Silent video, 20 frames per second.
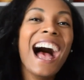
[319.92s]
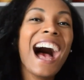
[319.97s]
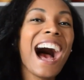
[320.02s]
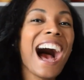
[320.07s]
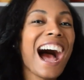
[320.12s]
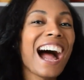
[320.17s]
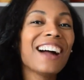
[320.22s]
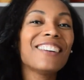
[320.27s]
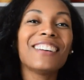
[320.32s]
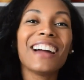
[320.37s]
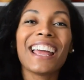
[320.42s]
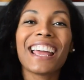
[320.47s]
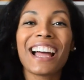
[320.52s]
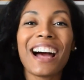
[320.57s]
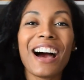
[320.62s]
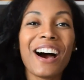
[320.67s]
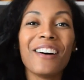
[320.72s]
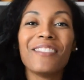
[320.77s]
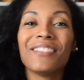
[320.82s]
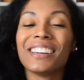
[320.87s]
I wake
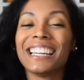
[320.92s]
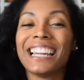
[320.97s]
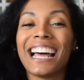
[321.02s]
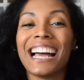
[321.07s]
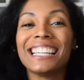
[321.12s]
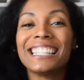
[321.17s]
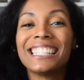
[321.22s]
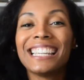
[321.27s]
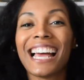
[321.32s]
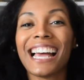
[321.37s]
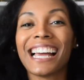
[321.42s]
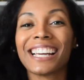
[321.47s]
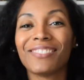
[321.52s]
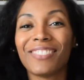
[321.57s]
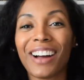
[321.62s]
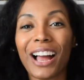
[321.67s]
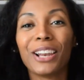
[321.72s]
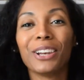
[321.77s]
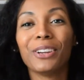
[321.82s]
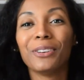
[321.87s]
up and I check
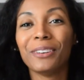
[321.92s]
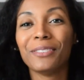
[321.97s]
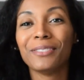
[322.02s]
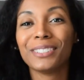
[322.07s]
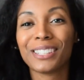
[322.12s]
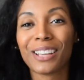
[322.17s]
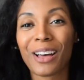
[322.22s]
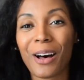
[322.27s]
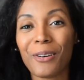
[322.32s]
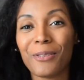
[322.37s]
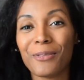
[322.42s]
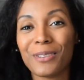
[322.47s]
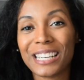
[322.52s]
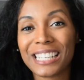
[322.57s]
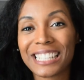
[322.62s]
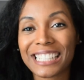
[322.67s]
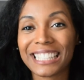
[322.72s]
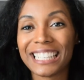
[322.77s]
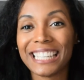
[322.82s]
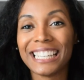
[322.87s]
my Louis Vuitton
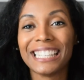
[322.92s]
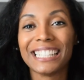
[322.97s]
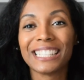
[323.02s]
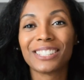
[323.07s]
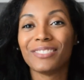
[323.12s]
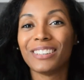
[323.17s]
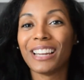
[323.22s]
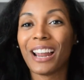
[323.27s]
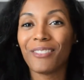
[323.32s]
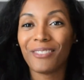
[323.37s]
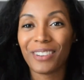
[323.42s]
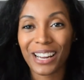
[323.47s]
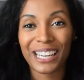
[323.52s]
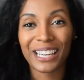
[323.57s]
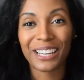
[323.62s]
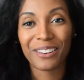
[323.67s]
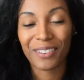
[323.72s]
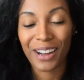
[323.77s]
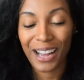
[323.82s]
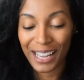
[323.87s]
wish list when I'm
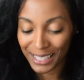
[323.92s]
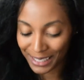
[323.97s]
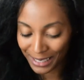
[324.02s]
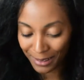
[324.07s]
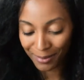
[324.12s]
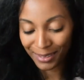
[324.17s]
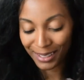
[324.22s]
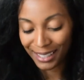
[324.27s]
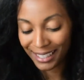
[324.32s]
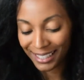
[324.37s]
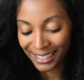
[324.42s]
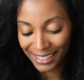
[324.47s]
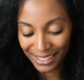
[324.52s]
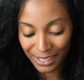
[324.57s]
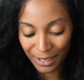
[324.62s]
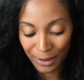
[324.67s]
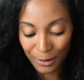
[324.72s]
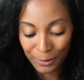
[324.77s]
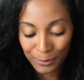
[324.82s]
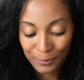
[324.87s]
ready to buy something.
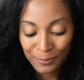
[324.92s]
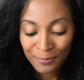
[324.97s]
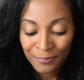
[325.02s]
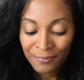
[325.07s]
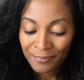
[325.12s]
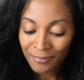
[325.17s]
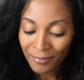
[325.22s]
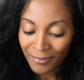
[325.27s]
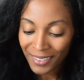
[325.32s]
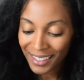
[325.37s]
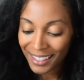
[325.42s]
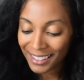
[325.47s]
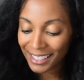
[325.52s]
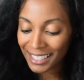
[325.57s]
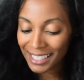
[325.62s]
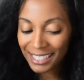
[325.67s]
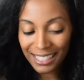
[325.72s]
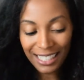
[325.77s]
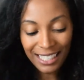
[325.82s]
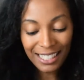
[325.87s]
So
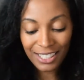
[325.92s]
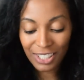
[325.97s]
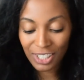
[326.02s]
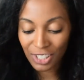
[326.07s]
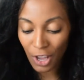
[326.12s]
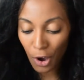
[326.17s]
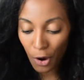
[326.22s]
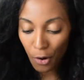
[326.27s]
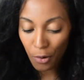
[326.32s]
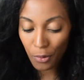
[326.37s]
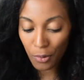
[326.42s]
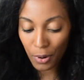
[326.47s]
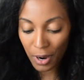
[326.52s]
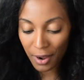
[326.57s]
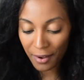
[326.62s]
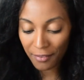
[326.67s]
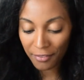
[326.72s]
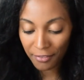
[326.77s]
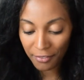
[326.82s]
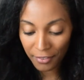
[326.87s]
this is so
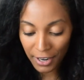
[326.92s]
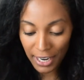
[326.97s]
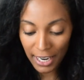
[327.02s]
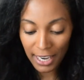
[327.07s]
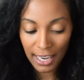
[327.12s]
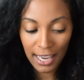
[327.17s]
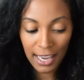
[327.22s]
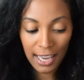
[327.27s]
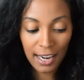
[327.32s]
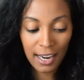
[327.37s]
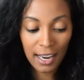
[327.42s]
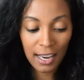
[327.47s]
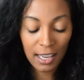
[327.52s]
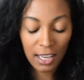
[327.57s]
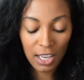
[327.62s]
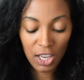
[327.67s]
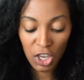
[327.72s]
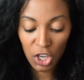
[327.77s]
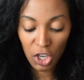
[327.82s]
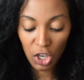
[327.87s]
freaking
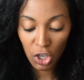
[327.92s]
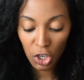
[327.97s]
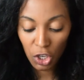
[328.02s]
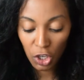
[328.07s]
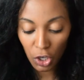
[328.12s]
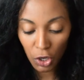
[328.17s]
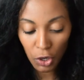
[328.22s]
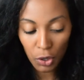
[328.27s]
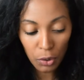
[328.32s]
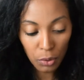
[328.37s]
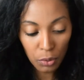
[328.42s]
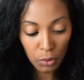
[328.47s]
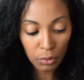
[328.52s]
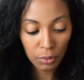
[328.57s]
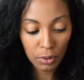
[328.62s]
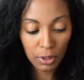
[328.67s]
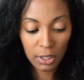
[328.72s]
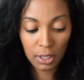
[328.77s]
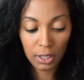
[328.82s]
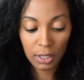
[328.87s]

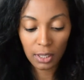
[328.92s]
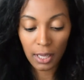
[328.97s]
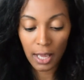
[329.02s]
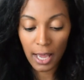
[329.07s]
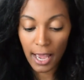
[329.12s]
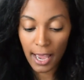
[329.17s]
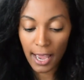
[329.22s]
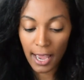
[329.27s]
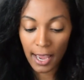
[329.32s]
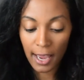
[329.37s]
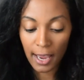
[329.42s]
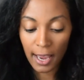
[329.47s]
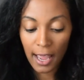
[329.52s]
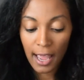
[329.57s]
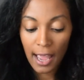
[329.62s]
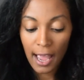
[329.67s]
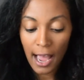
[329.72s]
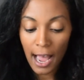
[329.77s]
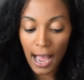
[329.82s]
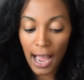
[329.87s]
cute. Like,
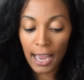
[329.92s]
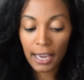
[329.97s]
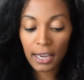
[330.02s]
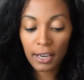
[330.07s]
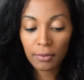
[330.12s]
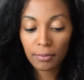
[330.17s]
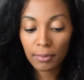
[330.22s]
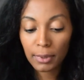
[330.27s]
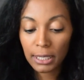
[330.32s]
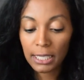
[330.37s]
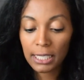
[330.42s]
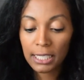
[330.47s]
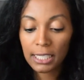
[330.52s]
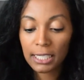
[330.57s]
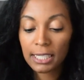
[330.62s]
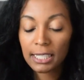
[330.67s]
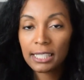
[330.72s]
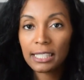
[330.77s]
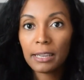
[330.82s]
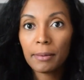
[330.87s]
I could really
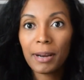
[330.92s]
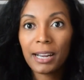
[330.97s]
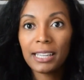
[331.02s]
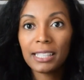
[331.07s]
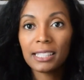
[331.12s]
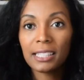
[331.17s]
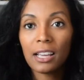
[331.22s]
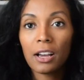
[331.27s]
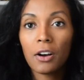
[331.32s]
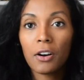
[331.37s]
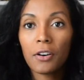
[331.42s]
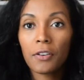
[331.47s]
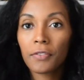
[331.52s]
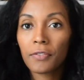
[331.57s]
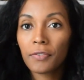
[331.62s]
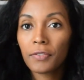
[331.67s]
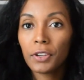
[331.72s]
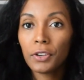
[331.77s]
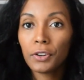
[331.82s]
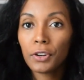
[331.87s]
just see
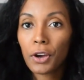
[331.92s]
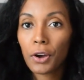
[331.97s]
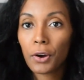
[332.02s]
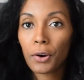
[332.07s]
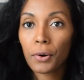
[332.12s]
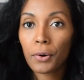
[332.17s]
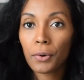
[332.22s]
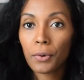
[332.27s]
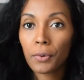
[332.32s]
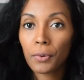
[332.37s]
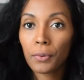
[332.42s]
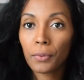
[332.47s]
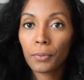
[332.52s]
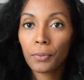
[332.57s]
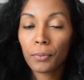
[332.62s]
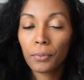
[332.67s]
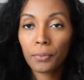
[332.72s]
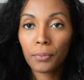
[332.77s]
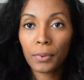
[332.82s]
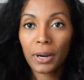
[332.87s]
myself, you know,
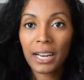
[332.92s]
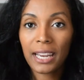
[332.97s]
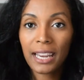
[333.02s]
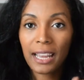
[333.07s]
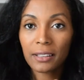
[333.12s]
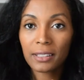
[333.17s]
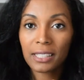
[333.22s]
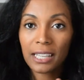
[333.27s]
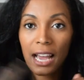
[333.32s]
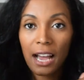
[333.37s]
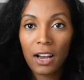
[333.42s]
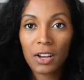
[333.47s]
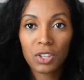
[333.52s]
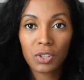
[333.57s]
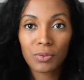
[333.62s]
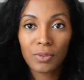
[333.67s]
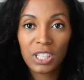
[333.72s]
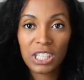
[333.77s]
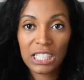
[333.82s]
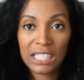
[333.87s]
running out the
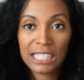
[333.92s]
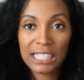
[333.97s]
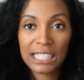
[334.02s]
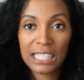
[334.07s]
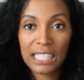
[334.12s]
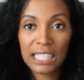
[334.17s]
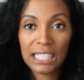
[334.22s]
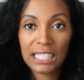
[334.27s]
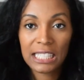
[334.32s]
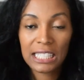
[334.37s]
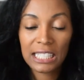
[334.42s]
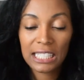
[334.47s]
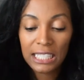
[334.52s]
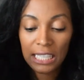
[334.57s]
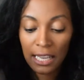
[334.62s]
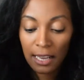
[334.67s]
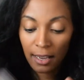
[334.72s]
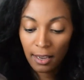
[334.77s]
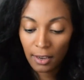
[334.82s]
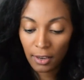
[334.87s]
house with just this,
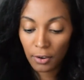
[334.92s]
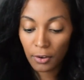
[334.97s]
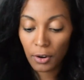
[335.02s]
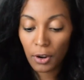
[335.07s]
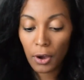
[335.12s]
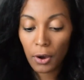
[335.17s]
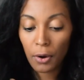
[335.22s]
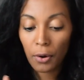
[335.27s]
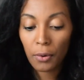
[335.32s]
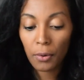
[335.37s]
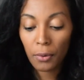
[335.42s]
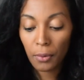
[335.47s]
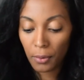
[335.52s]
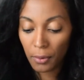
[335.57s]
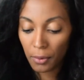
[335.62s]
you know.